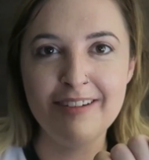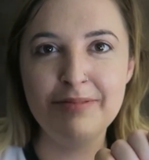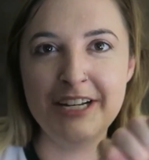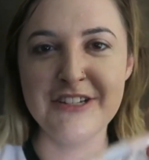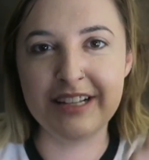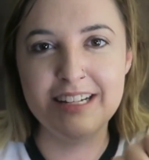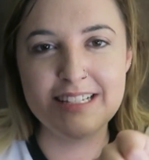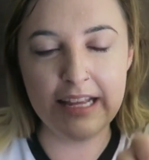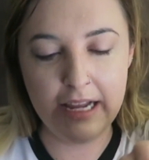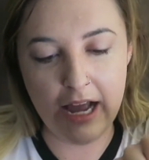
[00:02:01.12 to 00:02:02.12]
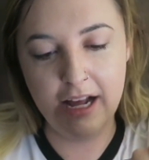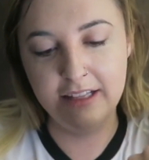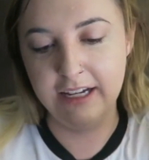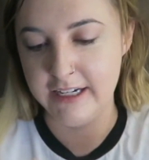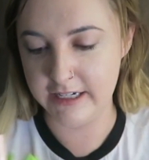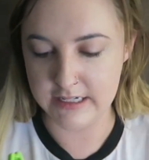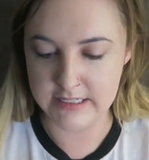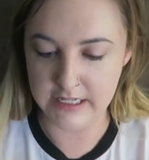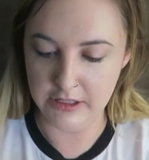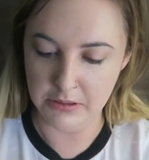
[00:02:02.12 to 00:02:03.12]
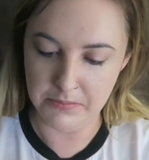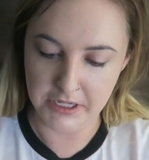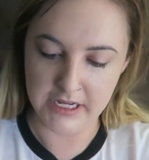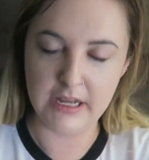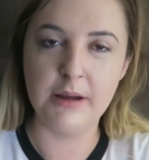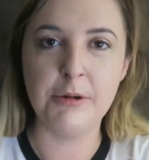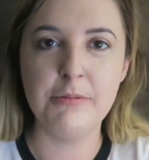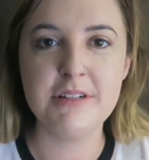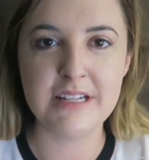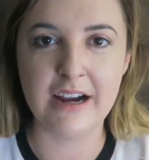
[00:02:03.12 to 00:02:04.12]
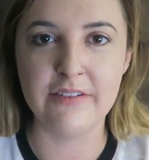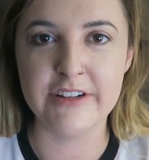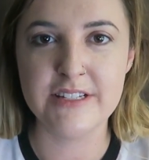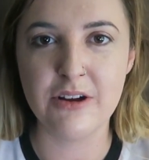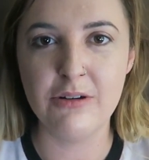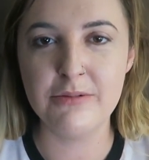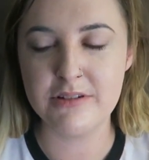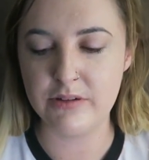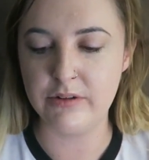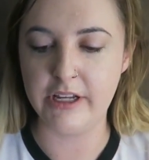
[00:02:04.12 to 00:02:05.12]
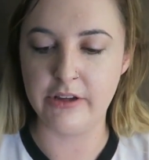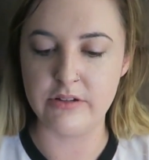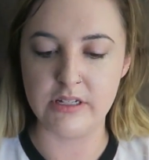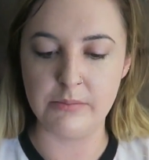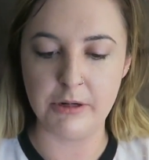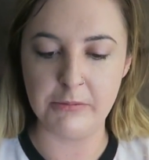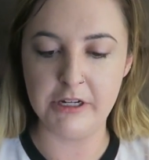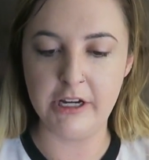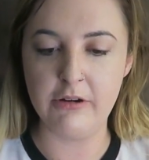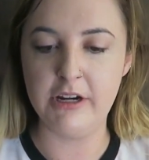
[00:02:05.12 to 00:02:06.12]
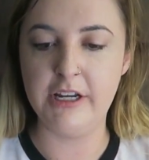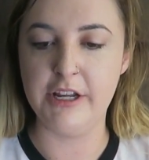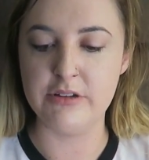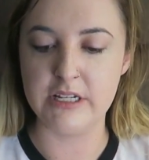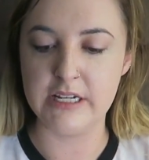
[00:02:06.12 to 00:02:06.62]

I've been using this like highlighting concealer, but I'm almost out of it. So I almost don't want to use it, but I'm going to go in and use